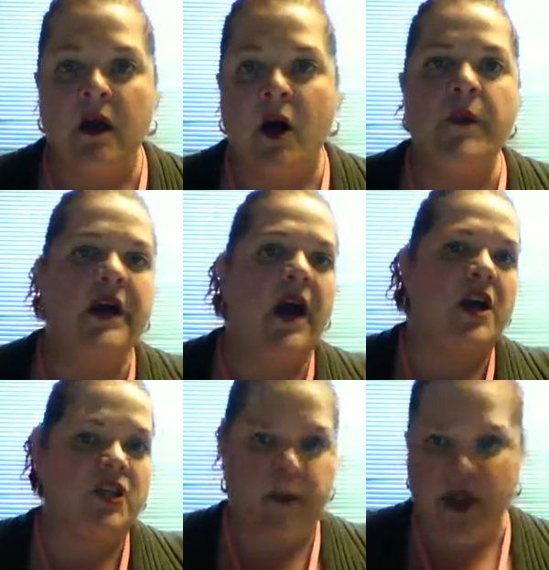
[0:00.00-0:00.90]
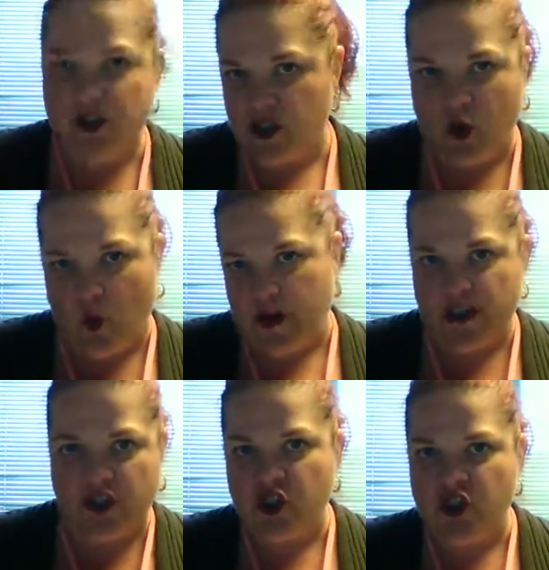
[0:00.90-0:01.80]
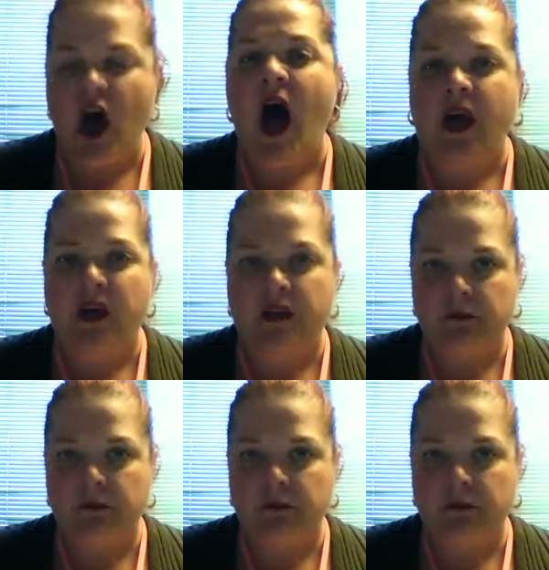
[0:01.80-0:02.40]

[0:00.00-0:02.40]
Oh my gosh, the patient's going into shock.